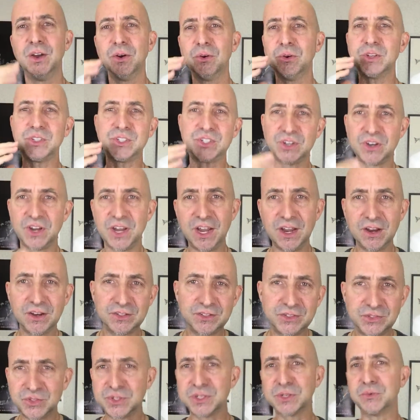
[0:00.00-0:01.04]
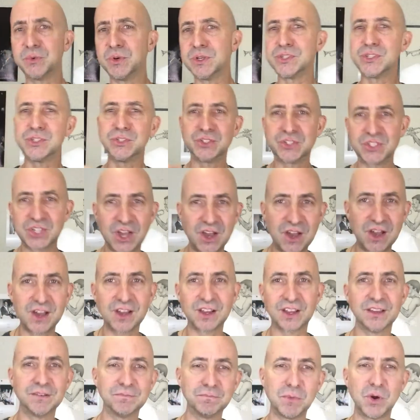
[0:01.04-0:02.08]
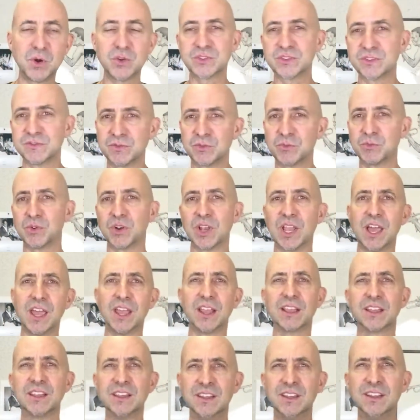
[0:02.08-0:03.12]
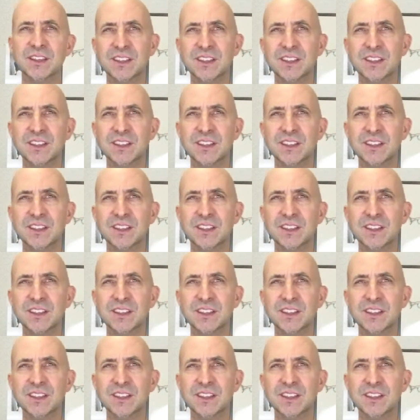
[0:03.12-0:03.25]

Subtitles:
What's your air doing? Where's your tongue? And most of them were like,